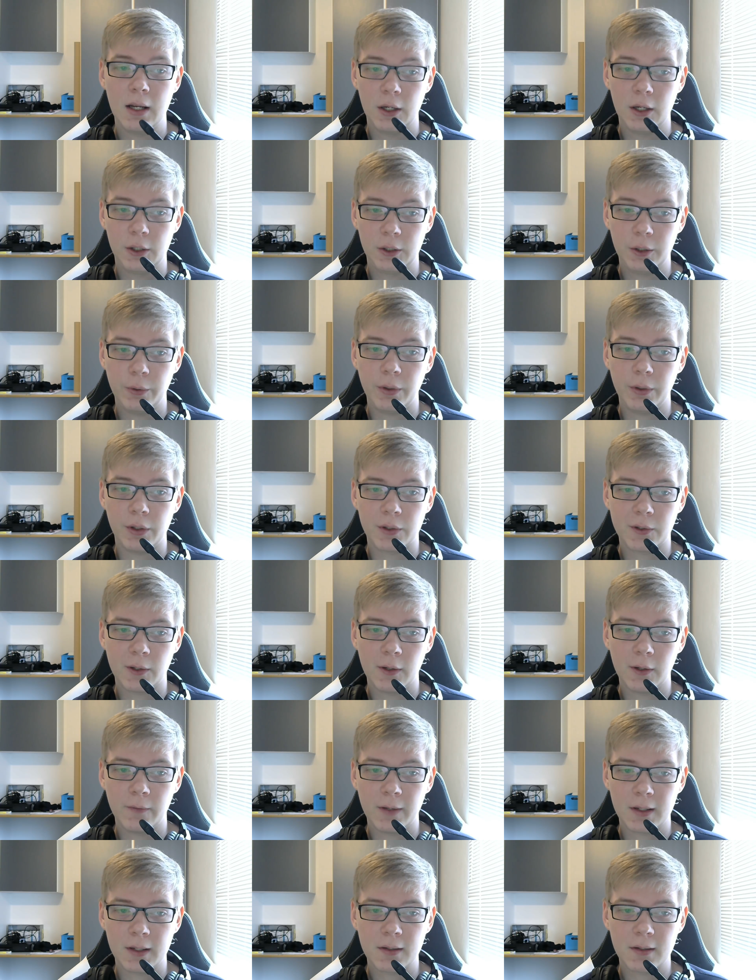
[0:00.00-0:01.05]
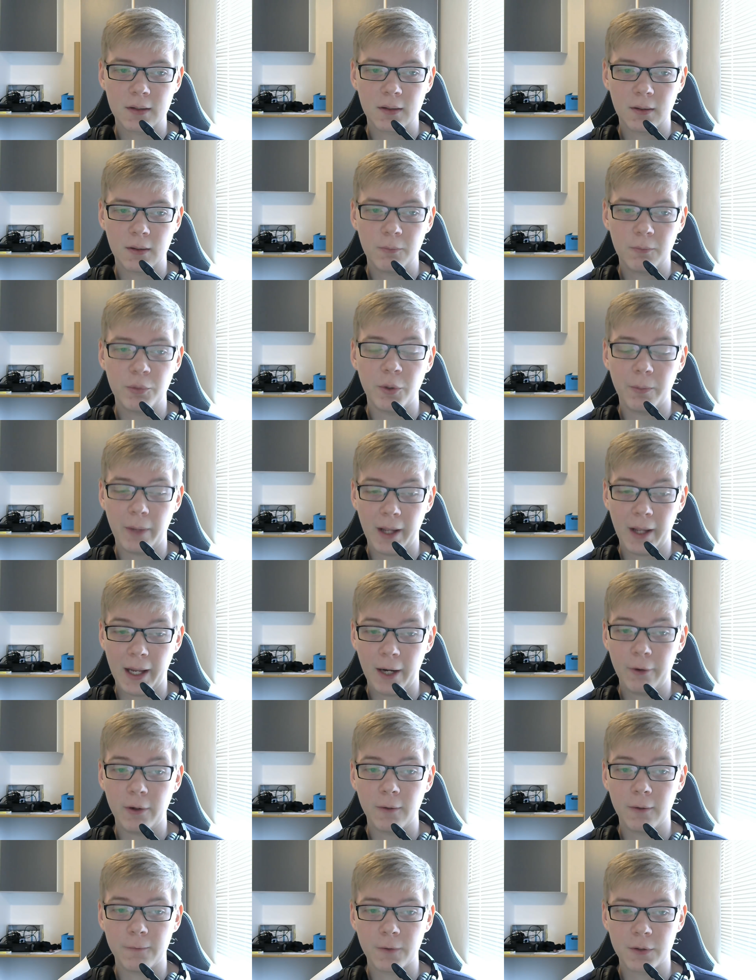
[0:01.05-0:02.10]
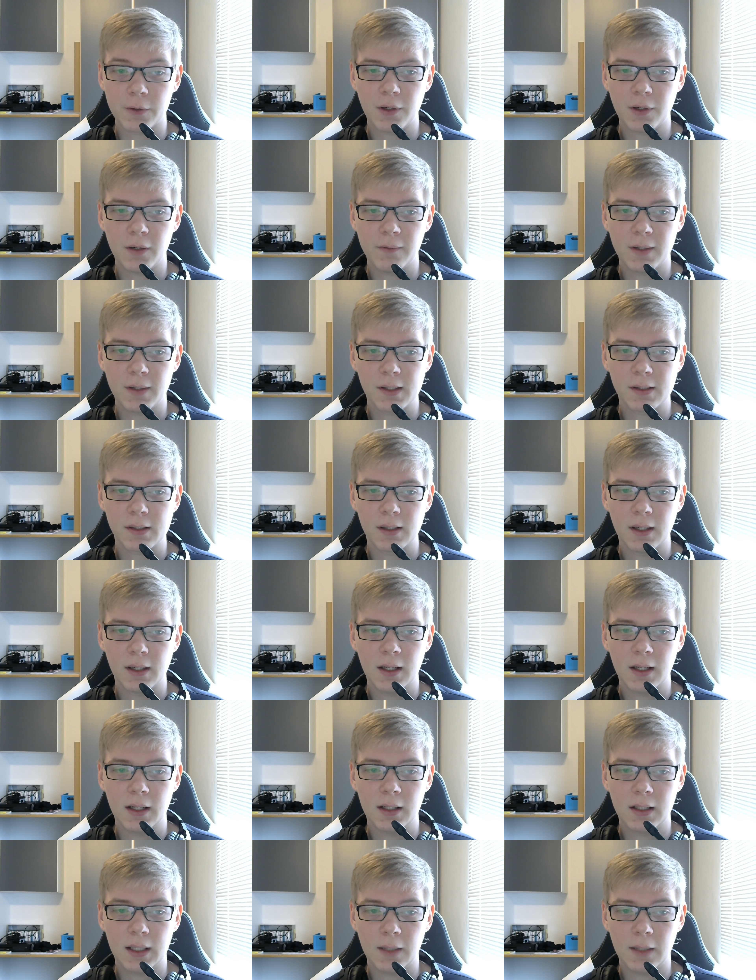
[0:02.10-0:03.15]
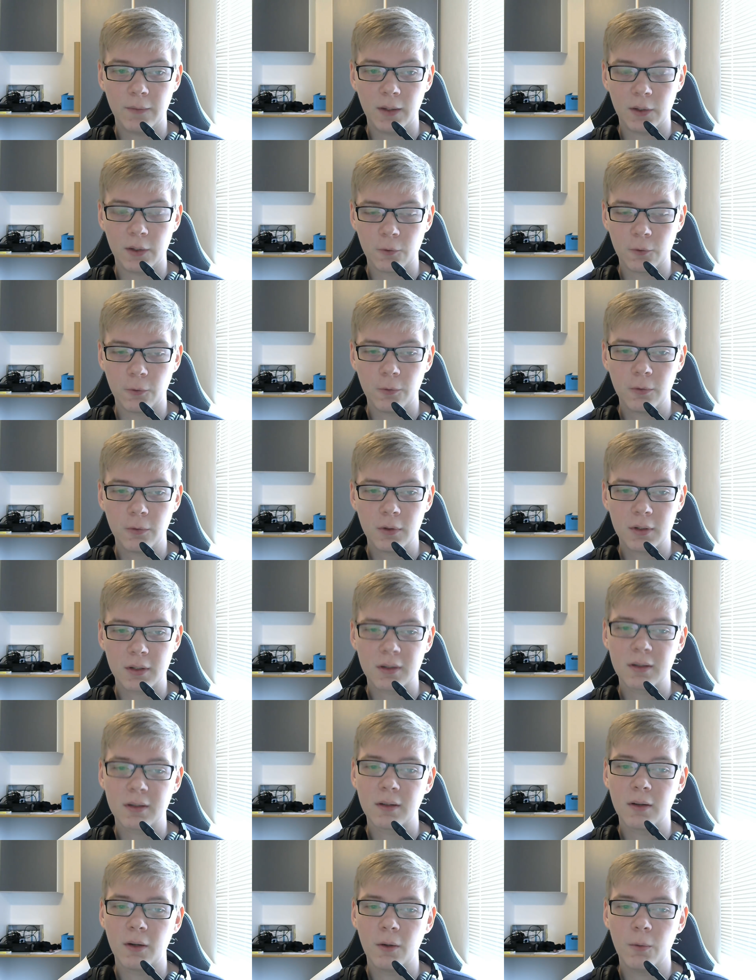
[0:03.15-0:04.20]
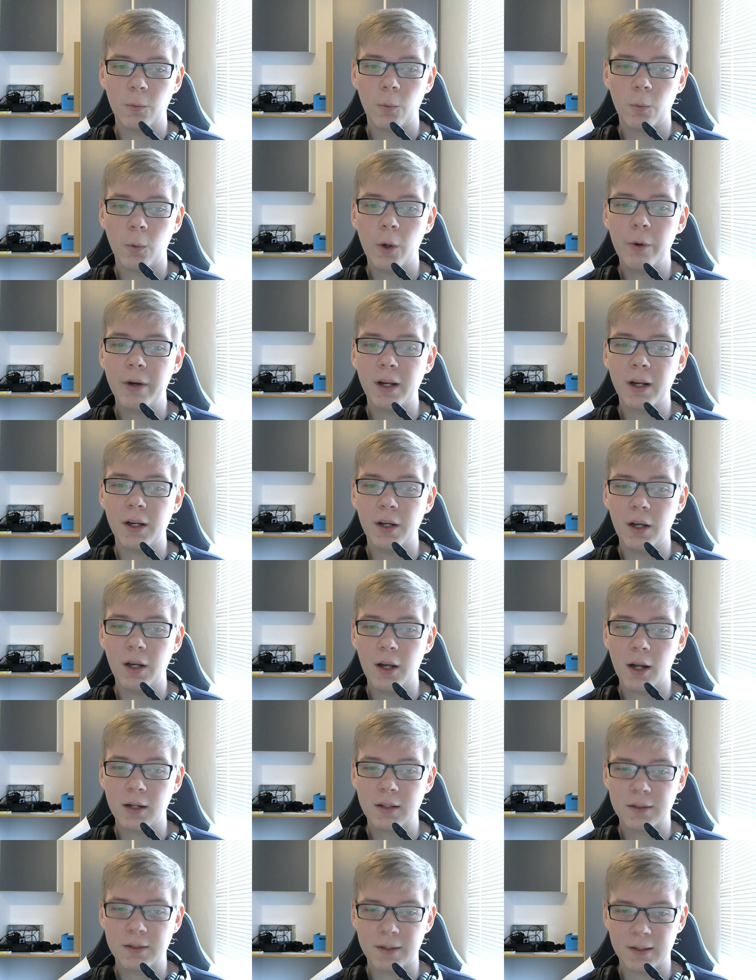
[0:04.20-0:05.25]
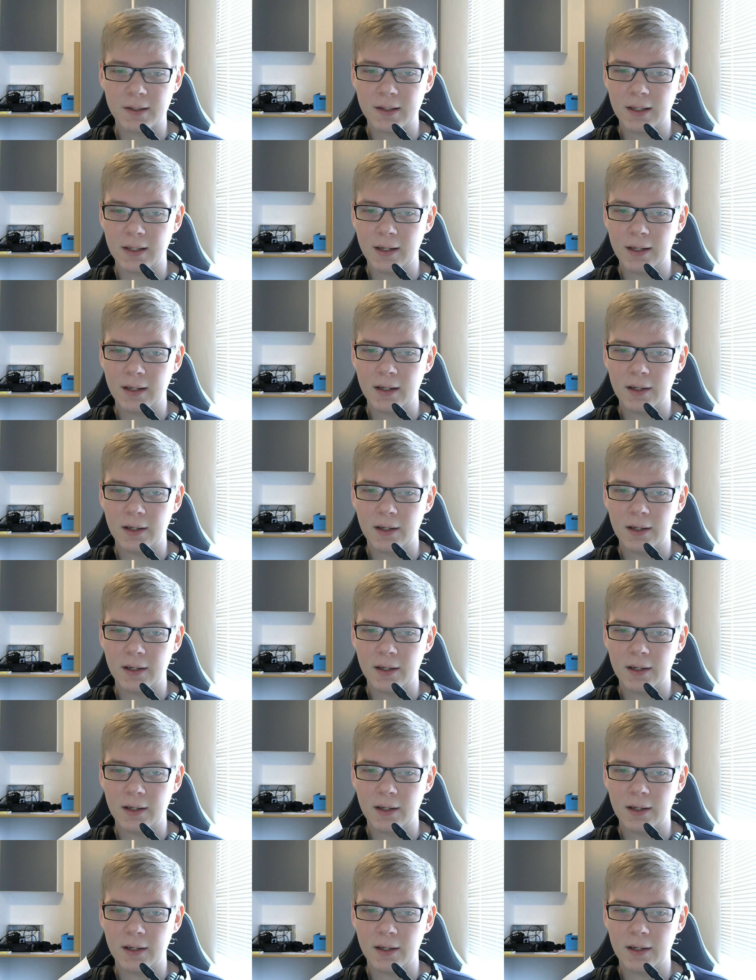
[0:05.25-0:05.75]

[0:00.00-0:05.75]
doing service, preparing for service, giving talks, worrying not to sin.